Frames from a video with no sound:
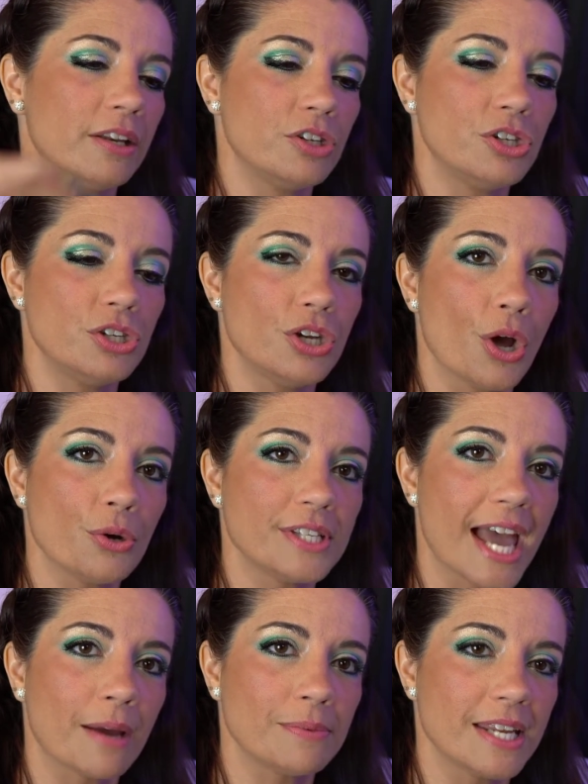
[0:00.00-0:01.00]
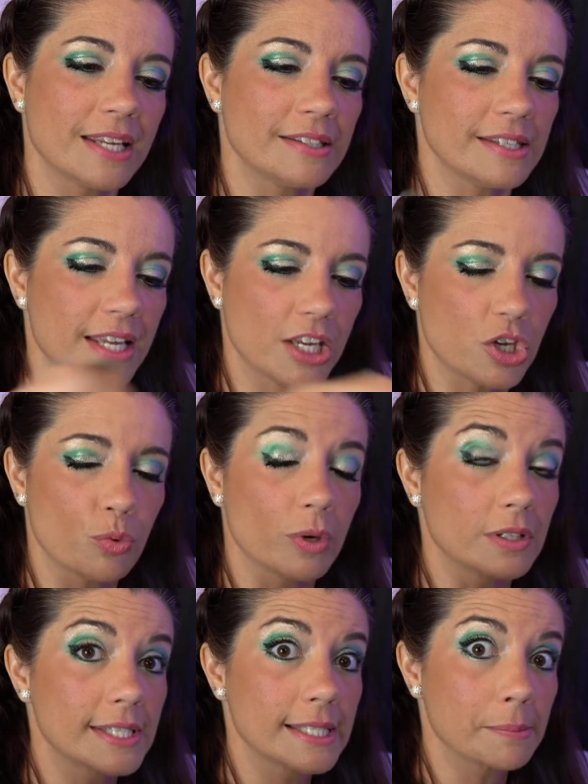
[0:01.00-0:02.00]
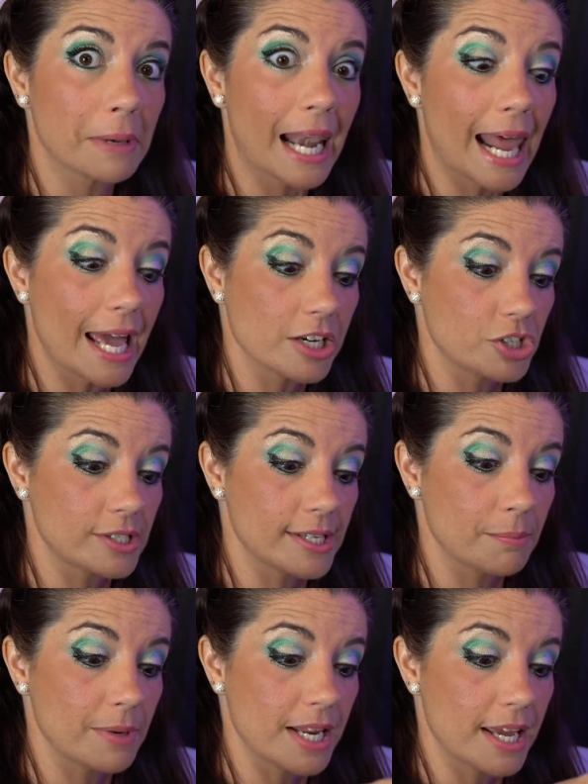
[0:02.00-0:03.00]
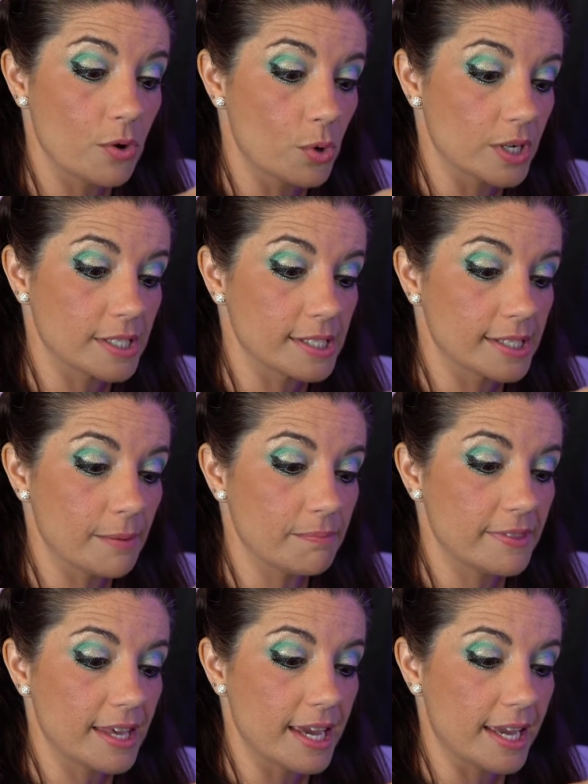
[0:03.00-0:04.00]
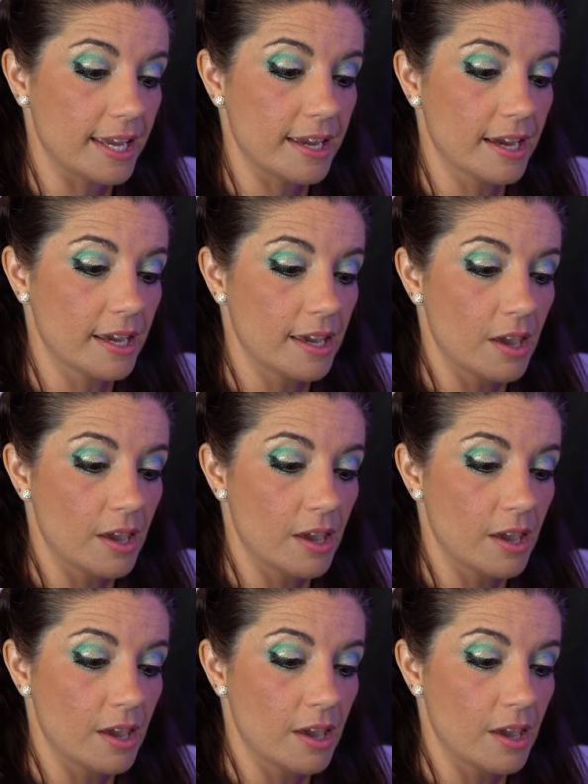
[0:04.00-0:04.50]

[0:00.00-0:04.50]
No tap dancing. You will splash somebody or something